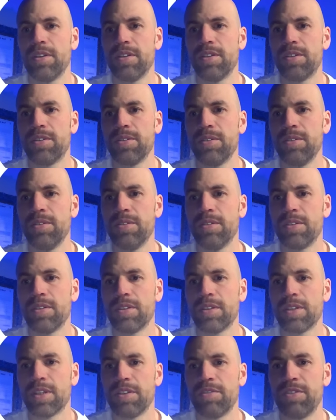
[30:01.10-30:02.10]
to
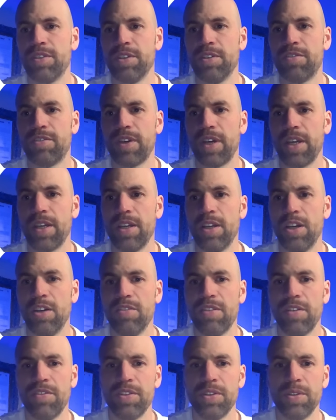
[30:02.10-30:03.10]
give you a final
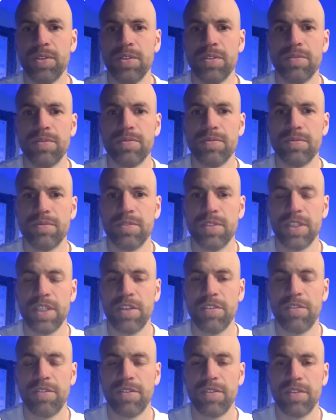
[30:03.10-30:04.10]
overview, we
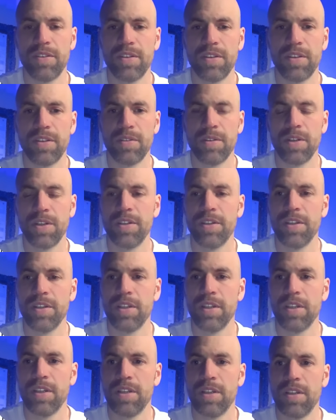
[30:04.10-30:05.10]
have our
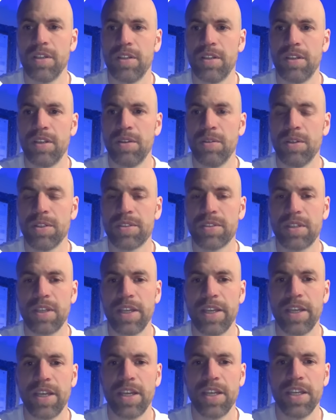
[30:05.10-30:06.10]
lowest
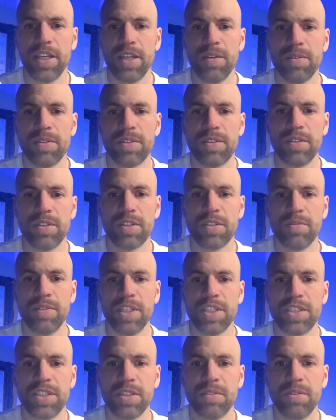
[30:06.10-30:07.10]
layer here with the
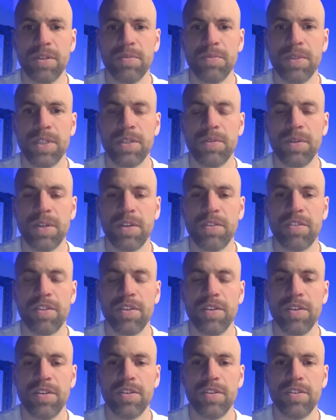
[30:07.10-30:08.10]
automation equipment. We have
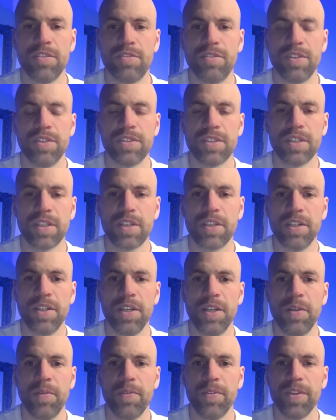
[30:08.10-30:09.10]
the
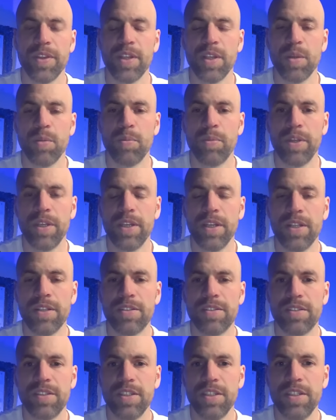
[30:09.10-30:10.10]
physical
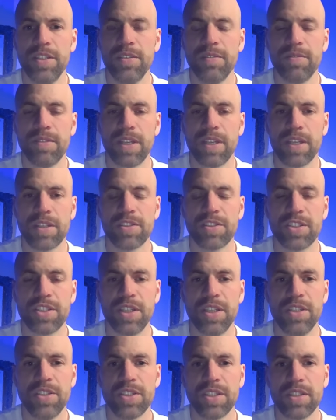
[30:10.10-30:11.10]
PLC
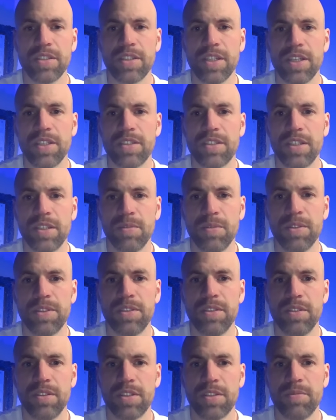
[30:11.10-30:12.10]
exchanging data with
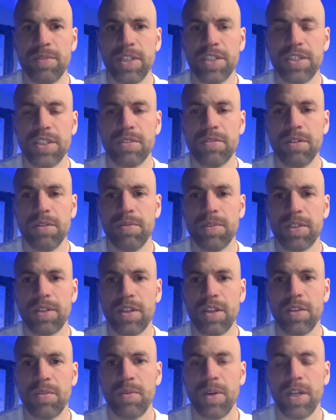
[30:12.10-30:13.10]
the automation equipment
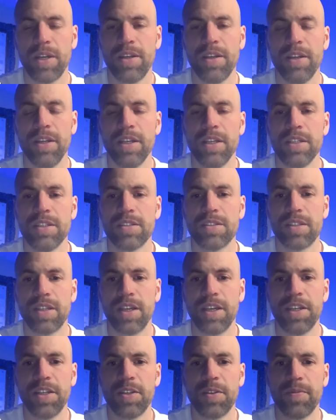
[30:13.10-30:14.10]
on the one
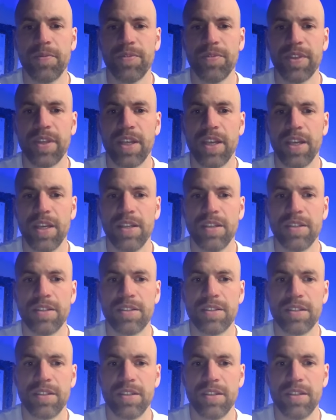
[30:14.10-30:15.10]
side,
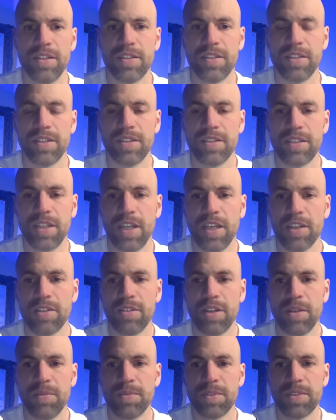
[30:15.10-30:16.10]
and the
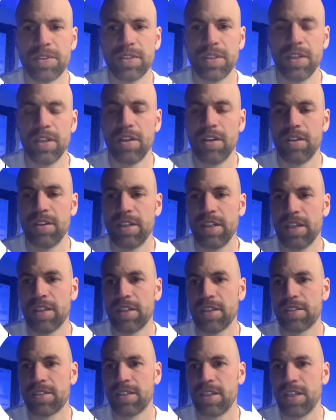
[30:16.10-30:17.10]
telegrams on the
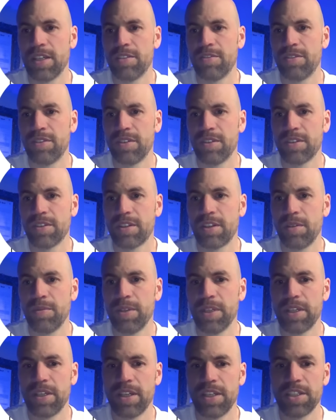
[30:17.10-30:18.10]
other side for the
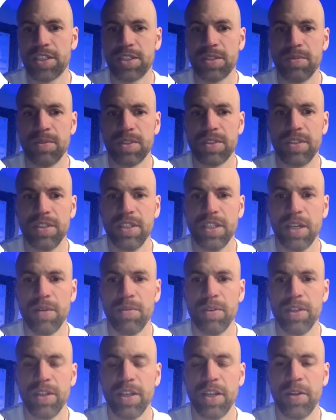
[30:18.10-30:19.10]
communication with
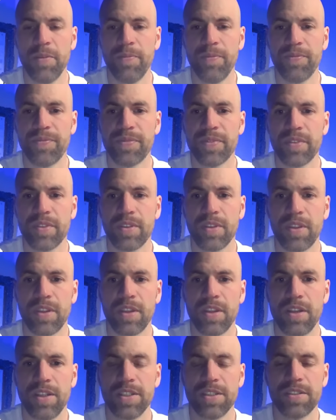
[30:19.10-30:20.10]
EWM.
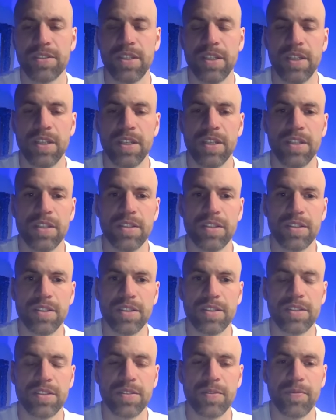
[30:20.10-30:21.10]
There is
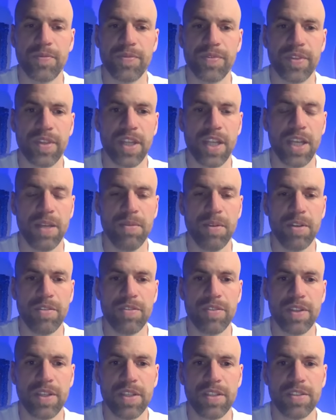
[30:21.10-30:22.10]
this
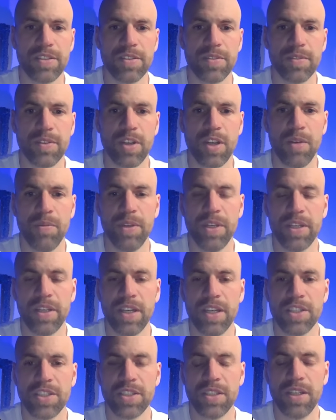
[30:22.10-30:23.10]
MFS
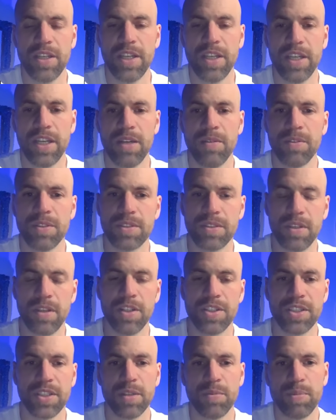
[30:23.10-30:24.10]
communication layer with the
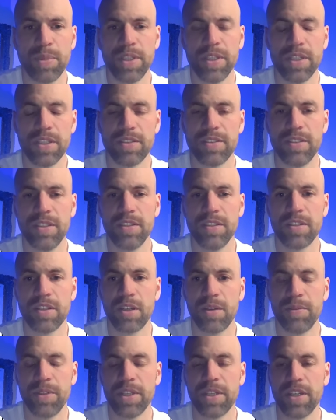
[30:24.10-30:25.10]
logical PLC, the
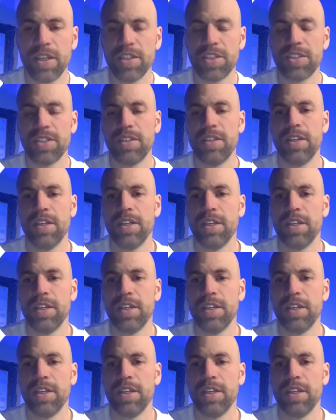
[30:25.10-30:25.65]
communication